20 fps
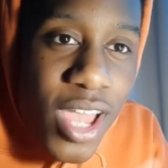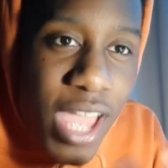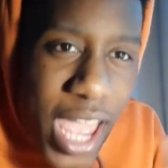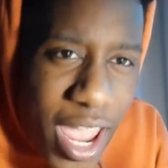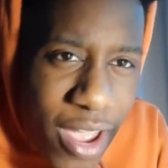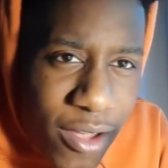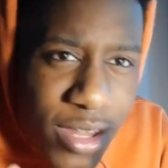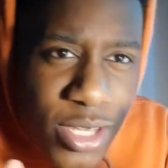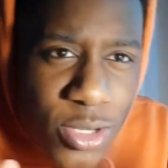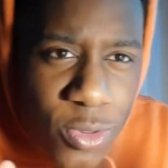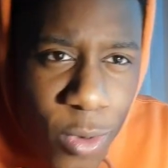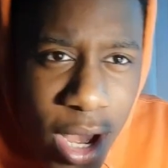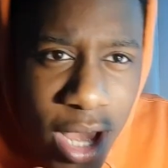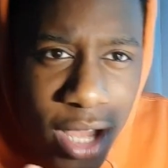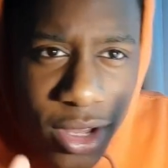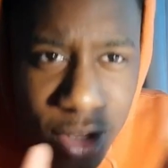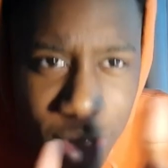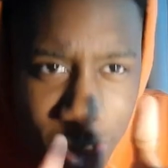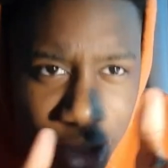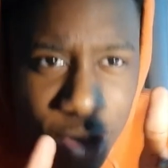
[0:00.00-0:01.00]
there's quite
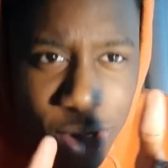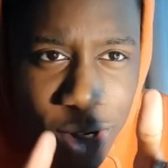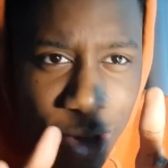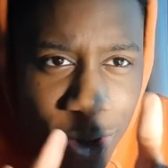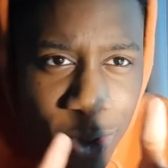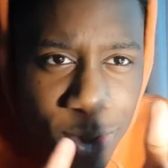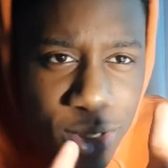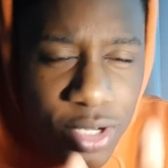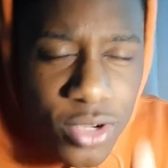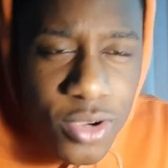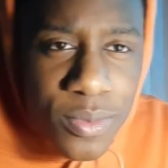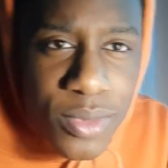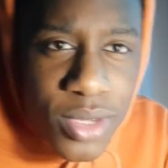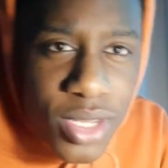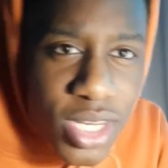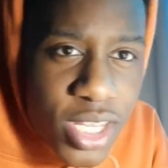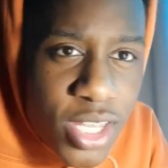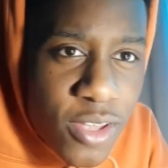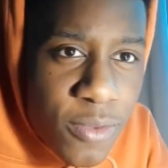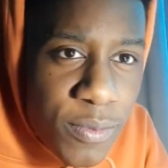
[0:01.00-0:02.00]
closer
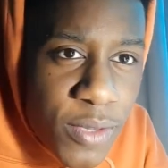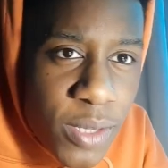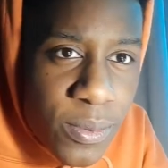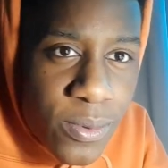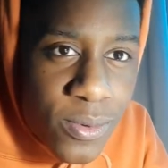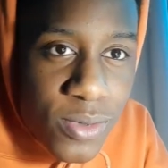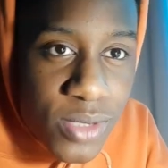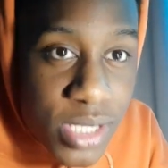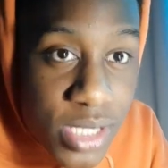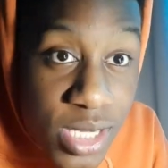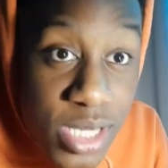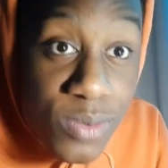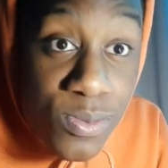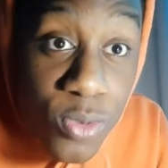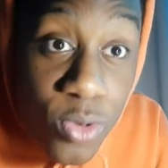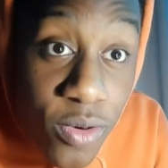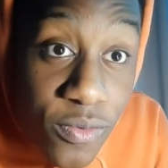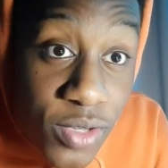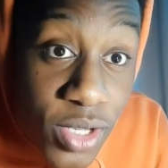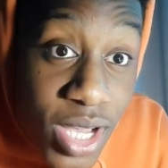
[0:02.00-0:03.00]
community of people since there's
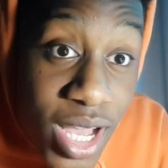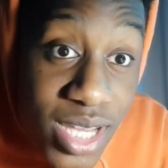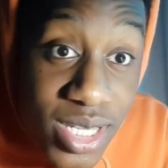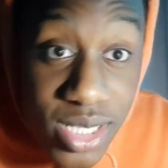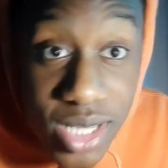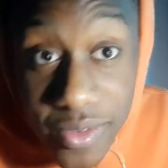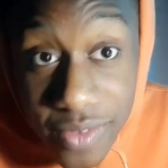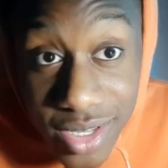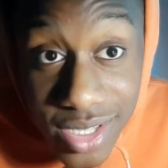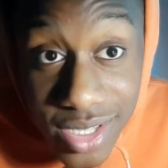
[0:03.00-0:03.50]
more of you guys living